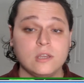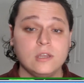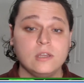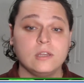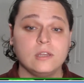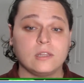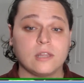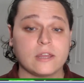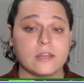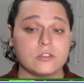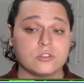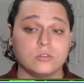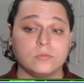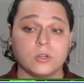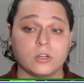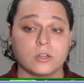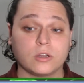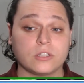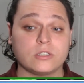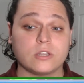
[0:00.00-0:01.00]
Linus
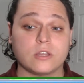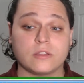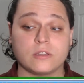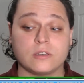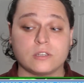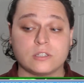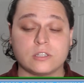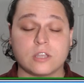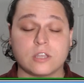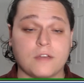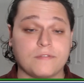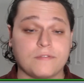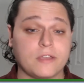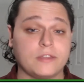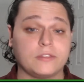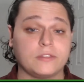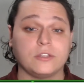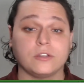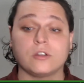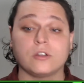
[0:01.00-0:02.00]
Ullmark is nothing to scoff
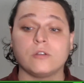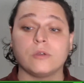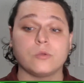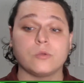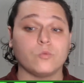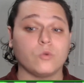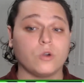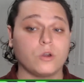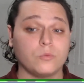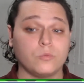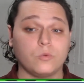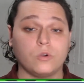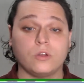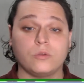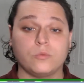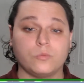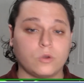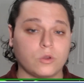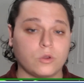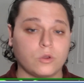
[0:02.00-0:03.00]
at. They're going 1
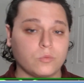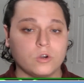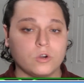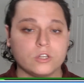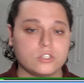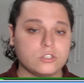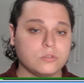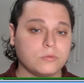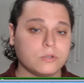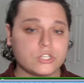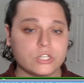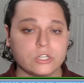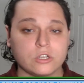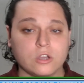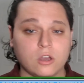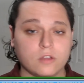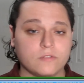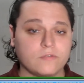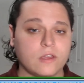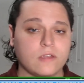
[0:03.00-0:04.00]
1 1 1, switching
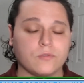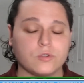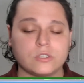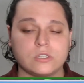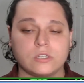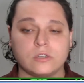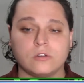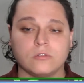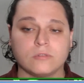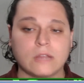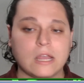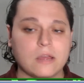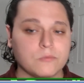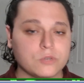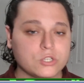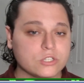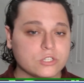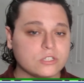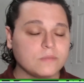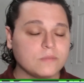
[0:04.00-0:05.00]
off every single round, which
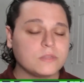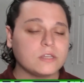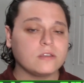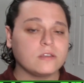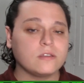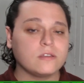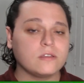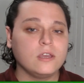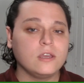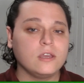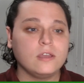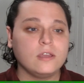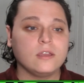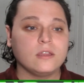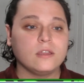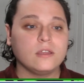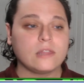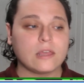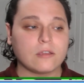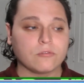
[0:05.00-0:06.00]
is something
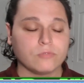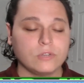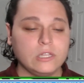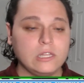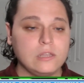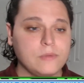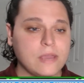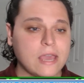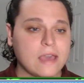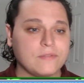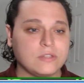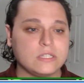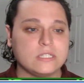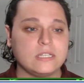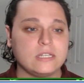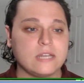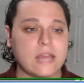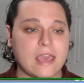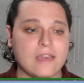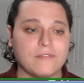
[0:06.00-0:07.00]
that really we haven't
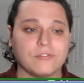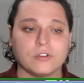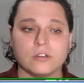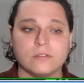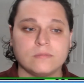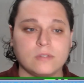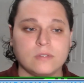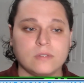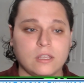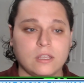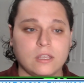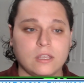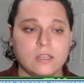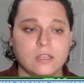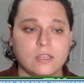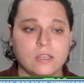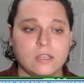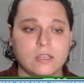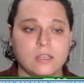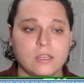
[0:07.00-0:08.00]
seen ever in the
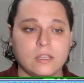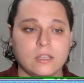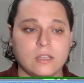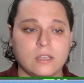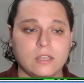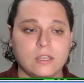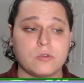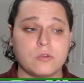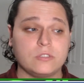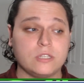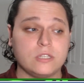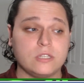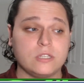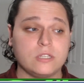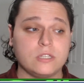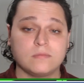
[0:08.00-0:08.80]
history of the postseason